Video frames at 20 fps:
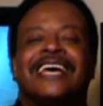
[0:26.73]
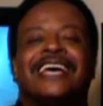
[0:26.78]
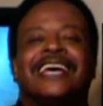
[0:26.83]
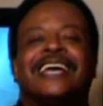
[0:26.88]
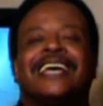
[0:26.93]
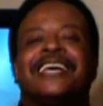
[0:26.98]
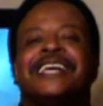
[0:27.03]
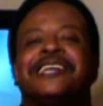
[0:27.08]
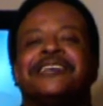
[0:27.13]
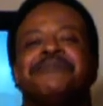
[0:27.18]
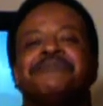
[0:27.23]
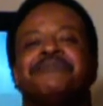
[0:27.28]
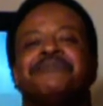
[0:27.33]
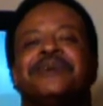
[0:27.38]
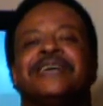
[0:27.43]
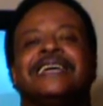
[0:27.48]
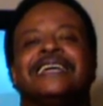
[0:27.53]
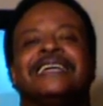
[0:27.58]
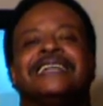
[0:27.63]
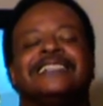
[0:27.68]

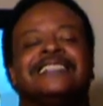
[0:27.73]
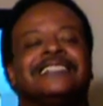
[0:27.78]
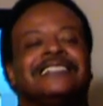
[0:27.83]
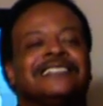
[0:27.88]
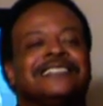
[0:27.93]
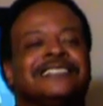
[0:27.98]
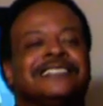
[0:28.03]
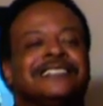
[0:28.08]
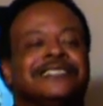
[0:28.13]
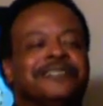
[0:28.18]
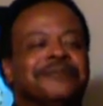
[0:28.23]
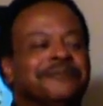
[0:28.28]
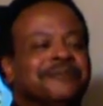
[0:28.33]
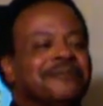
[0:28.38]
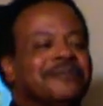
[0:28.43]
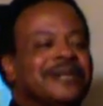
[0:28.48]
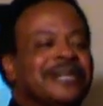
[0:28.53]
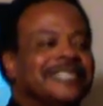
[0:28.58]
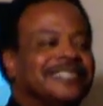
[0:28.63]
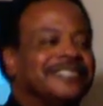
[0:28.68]
Amen. This is the
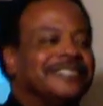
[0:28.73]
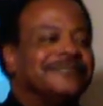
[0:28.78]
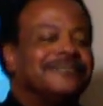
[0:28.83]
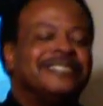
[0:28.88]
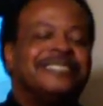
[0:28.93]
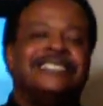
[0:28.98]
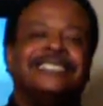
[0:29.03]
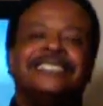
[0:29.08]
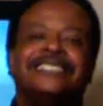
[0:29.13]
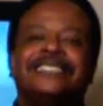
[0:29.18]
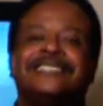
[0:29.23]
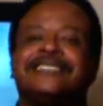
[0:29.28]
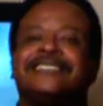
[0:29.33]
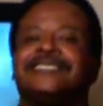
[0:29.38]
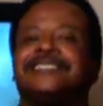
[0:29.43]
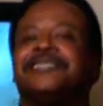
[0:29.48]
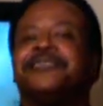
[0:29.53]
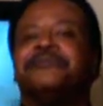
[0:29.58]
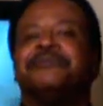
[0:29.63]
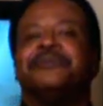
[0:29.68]
month of
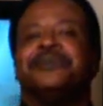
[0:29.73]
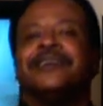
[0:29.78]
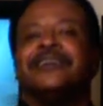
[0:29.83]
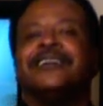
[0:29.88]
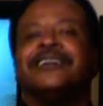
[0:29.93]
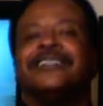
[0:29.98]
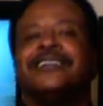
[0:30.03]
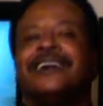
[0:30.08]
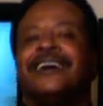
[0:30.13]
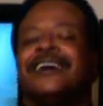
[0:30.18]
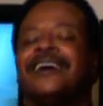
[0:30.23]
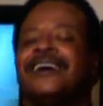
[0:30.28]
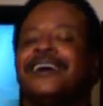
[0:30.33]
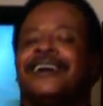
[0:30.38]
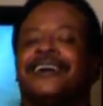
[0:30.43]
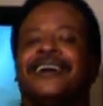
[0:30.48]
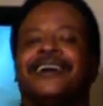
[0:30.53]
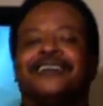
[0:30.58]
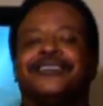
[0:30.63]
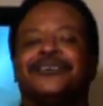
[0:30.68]
December.
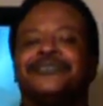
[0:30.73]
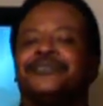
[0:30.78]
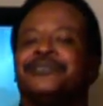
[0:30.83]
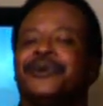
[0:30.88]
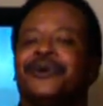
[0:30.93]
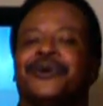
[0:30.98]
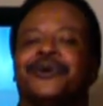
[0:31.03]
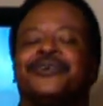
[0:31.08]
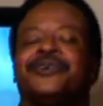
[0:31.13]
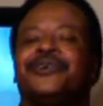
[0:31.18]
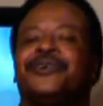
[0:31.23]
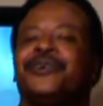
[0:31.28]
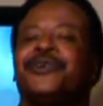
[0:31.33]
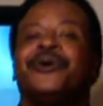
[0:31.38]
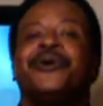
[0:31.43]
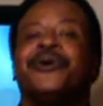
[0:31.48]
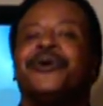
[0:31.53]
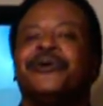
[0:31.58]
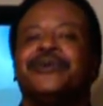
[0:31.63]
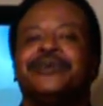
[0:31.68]
Oh, a
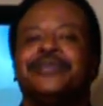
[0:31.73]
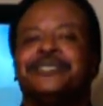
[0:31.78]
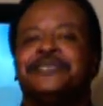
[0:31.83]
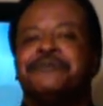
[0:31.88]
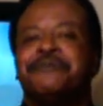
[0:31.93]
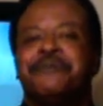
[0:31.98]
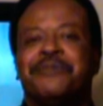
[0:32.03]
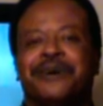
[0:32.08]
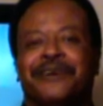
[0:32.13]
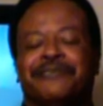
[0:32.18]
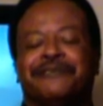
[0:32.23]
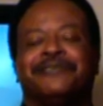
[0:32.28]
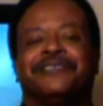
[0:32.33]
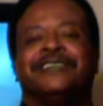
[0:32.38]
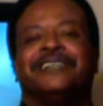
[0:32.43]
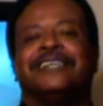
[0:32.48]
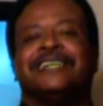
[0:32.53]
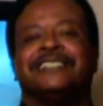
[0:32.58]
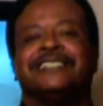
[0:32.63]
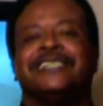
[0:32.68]
glorious month
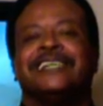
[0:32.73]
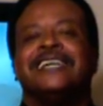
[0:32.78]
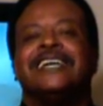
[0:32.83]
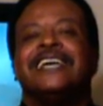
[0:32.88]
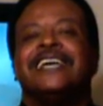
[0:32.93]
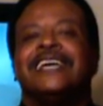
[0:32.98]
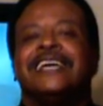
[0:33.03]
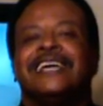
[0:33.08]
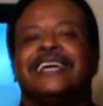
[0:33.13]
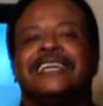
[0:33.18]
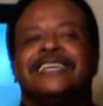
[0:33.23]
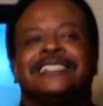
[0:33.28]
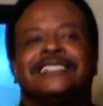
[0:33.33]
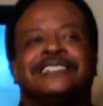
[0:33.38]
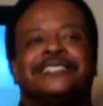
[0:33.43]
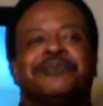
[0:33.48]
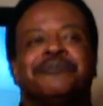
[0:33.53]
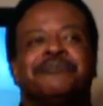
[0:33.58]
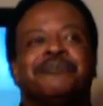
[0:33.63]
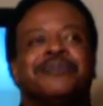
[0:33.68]
for us. It's
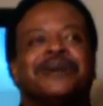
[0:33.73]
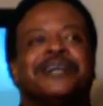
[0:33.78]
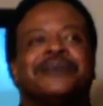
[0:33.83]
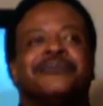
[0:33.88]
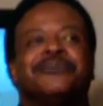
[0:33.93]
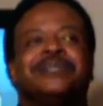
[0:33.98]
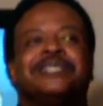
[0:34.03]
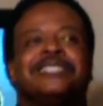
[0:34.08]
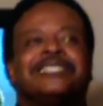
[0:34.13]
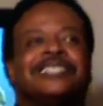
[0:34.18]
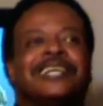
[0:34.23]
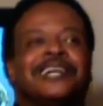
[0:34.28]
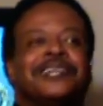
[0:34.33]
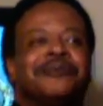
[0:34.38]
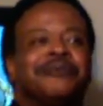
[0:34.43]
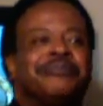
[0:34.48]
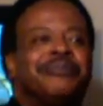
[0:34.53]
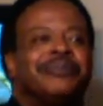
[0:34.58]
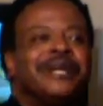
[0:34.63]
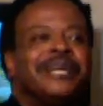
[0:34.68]
the month we
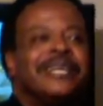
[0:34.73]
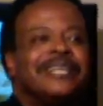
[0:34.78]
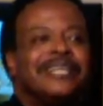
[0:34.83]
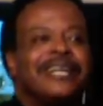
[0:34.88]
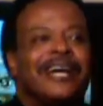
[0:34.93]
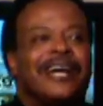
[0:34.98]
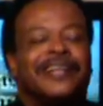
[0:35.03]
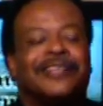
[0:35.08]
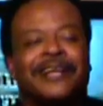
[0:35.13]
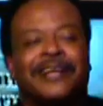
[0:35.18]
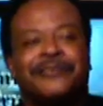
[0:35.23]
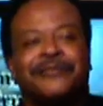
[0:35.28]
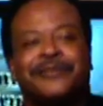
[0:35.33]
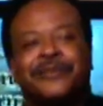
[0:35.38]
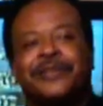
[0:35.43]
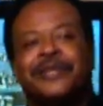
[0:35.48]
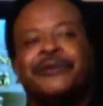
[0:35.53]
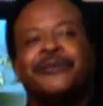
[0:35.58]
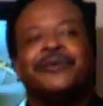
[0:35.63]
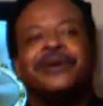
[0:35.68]
celebrate uh,
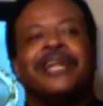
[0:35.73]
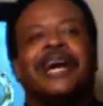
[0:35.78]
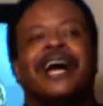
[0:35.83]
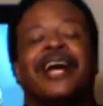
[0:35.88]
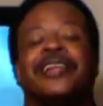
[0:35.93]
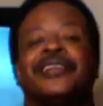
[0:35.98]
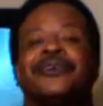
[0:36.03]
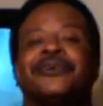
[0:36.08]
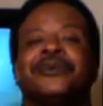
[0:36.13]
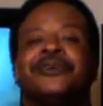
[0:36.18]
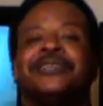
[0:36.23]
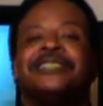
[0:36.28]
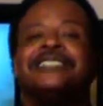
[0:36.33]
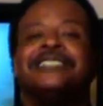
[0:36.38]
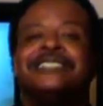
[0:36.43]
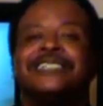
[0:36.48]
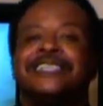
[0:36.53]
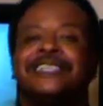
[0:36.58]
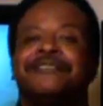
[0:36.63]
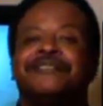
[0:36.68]
when our Lord and
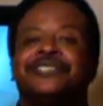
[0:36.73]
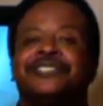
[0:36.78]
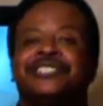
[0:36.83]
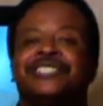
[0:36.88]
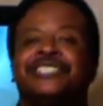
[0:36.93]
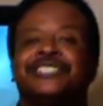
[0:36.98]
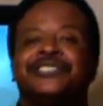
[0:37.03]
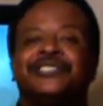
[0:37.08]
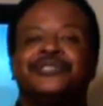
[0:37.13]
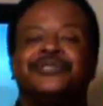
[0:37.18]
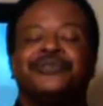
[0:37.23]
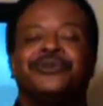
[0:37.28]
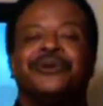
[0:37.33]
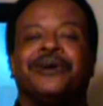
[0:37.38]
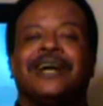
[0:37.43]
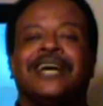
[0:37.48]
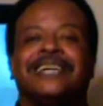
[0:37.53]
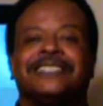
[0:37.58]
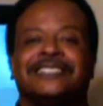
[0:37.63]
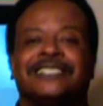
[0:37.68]
Savior Jesus
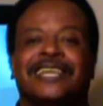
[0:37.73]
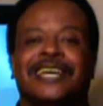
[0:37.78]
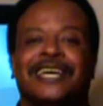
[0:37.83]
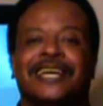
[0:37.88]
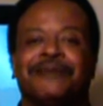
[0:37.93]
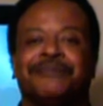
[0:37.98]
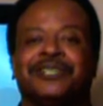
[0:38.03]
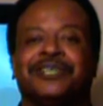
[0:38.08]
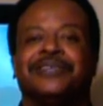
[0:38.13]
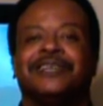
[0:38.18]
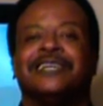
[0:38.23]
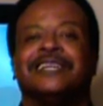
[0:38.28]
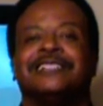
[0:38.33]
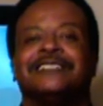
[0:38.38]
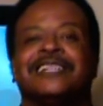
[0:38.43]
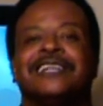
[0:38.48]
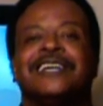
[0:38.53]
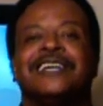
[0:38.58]
Christ came to us.